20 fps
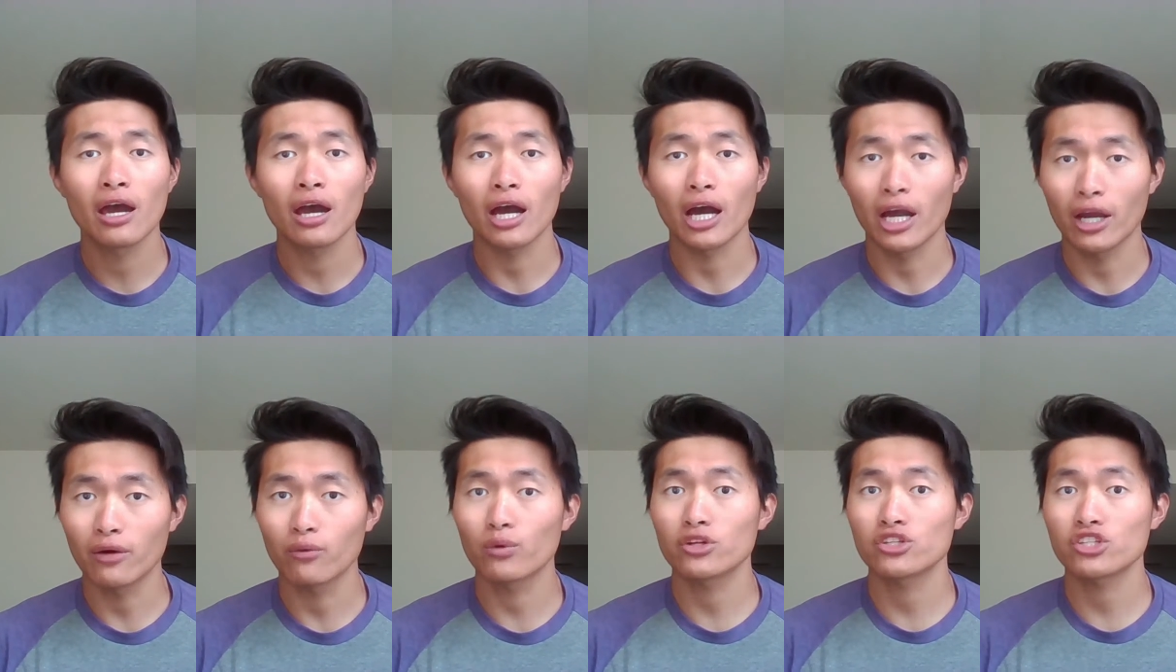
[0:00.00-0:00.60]
I
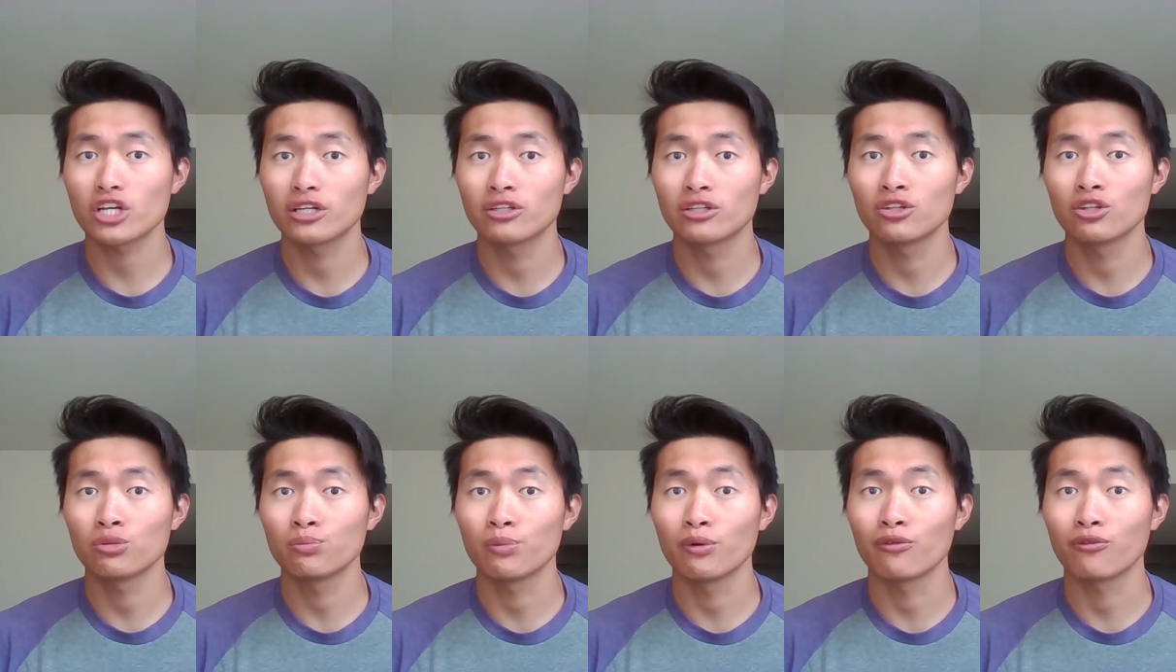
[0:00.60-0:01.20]
wish I
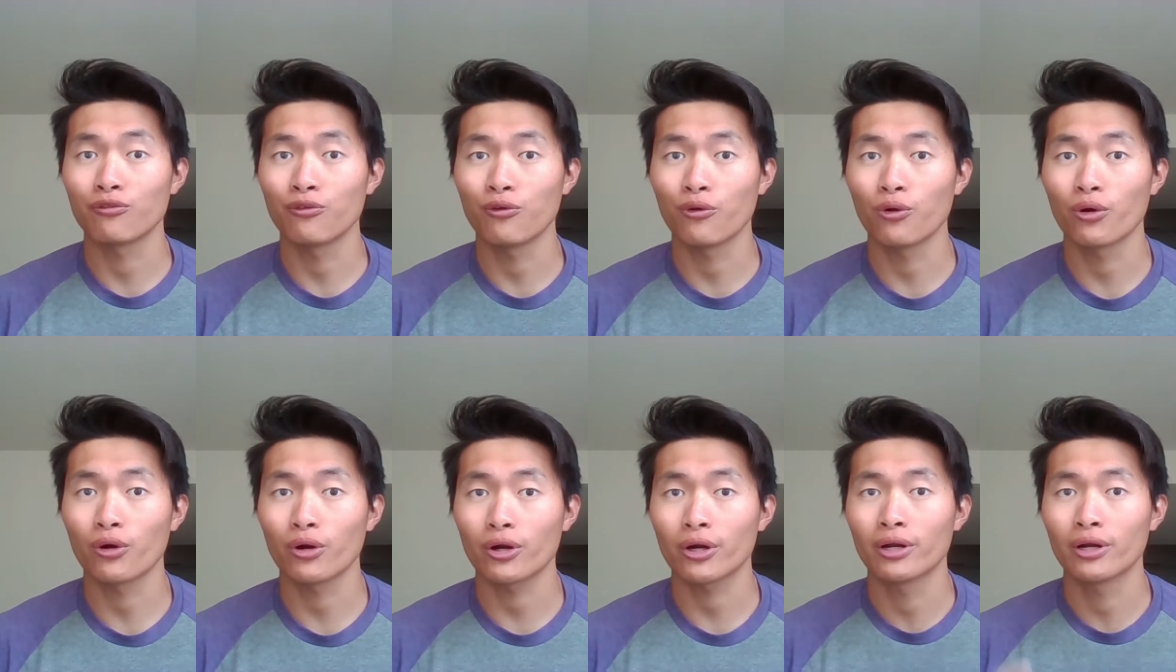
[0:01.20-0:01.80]
knew
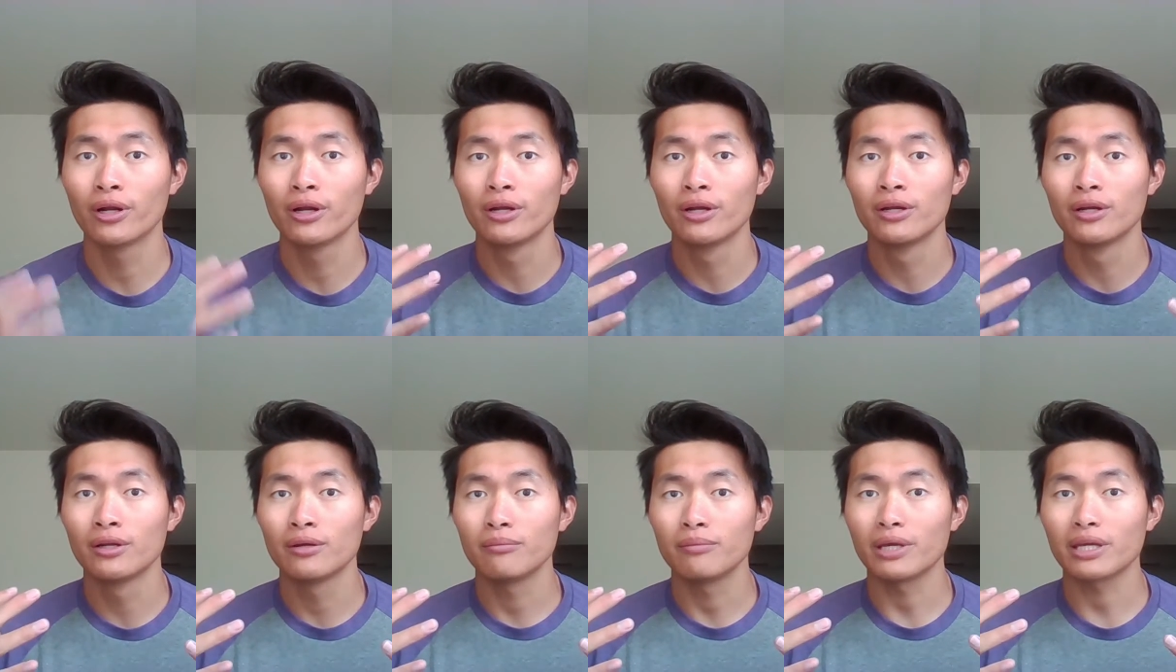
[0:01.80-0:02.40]
before
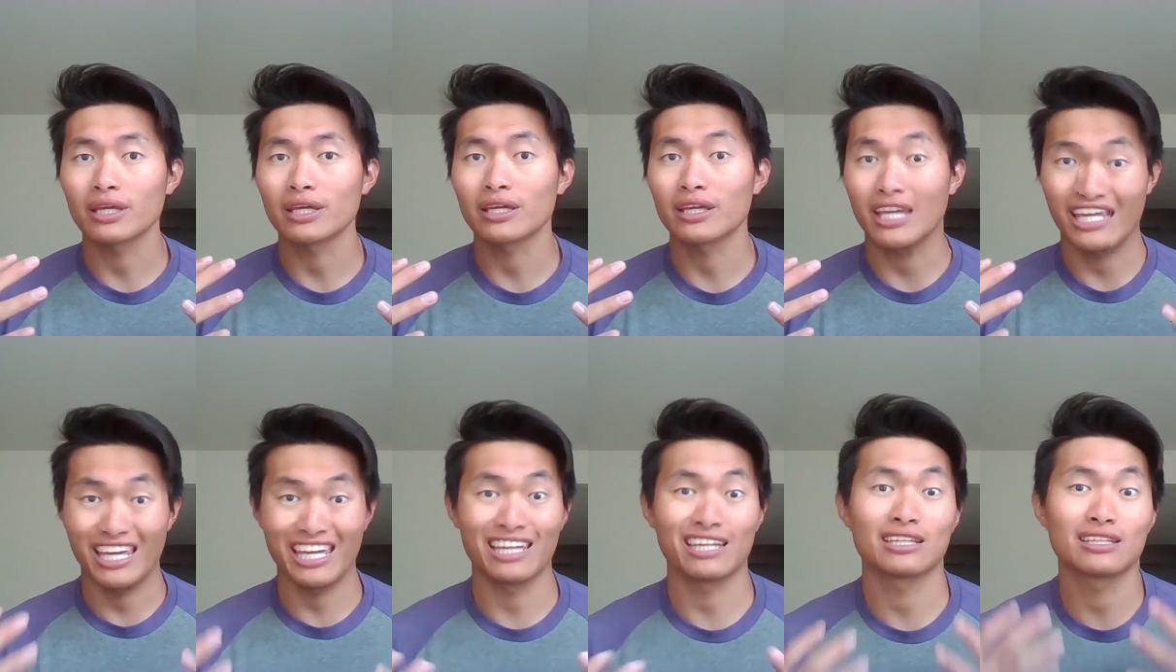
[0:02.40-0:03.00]
making
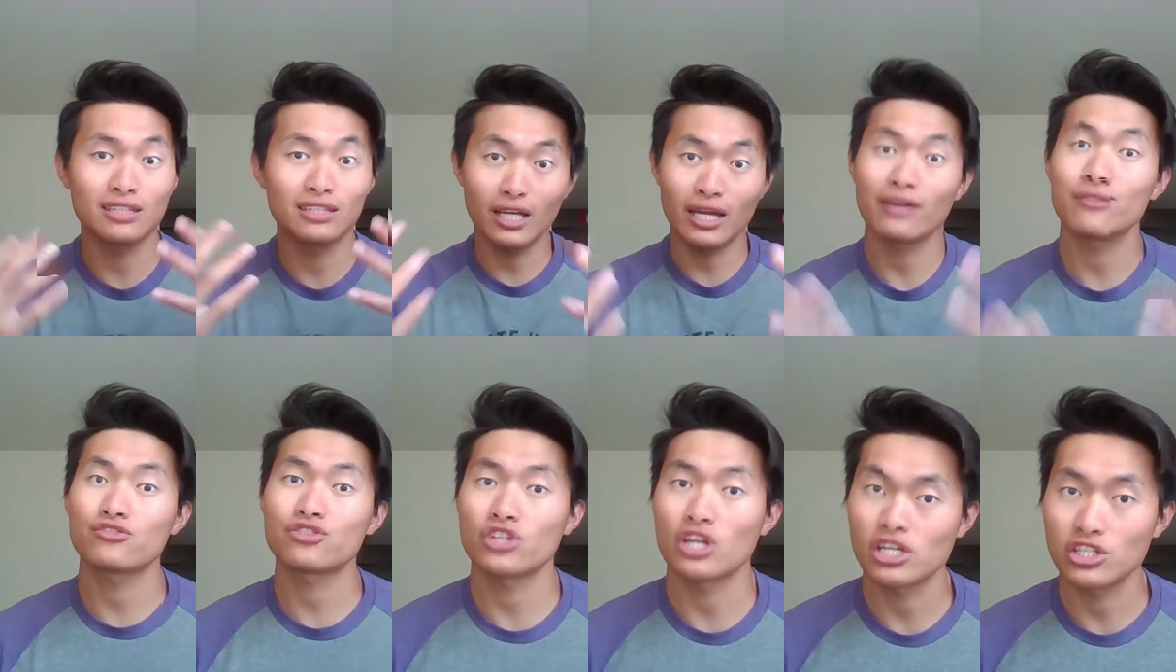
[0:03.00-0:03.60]
a
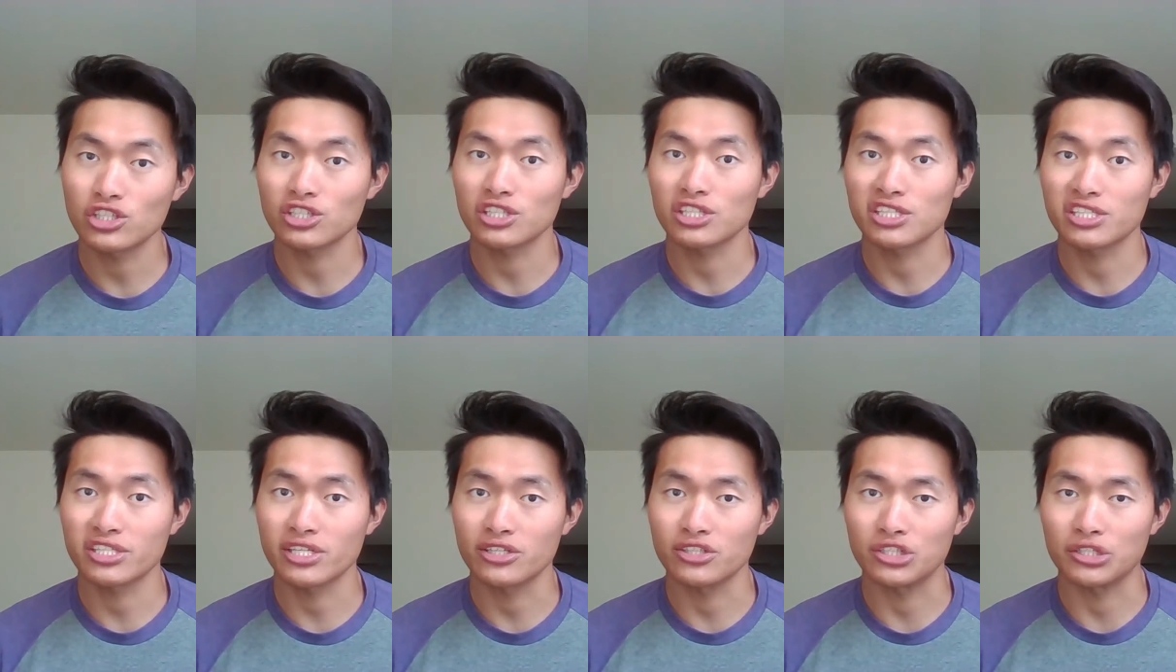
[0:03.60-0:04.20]
life-changing
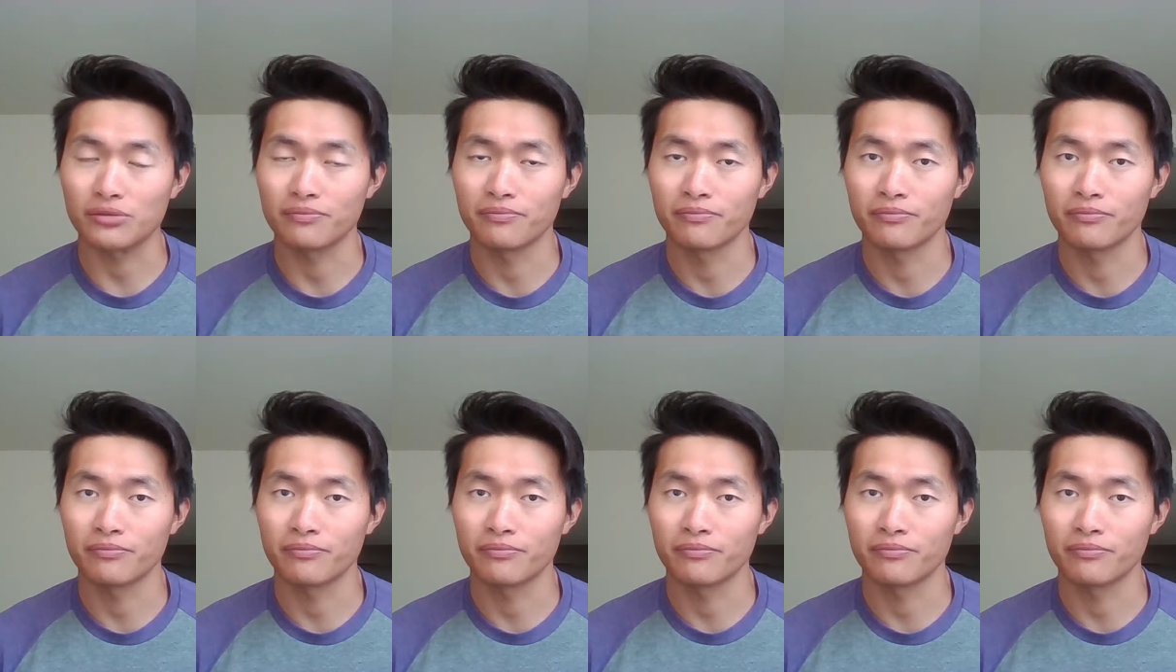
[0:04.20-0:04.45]
decision.